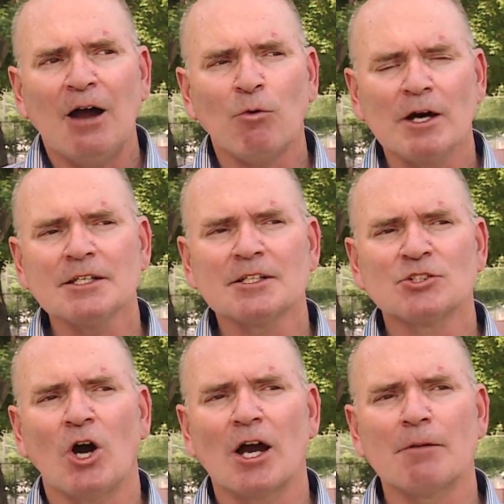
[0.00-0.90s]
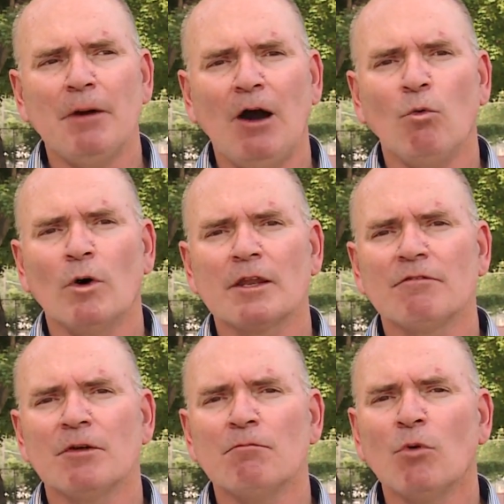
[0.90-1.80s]
wanted to talk about one of
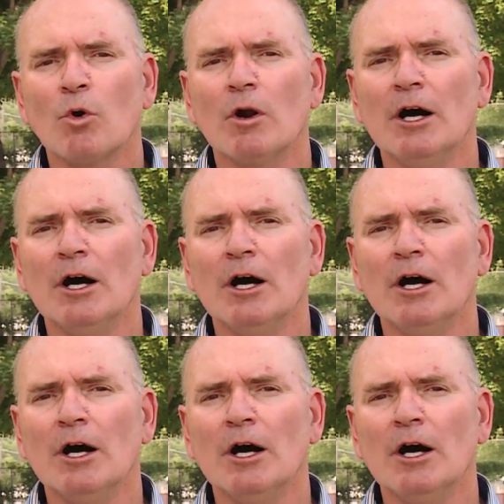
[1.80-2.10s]
the more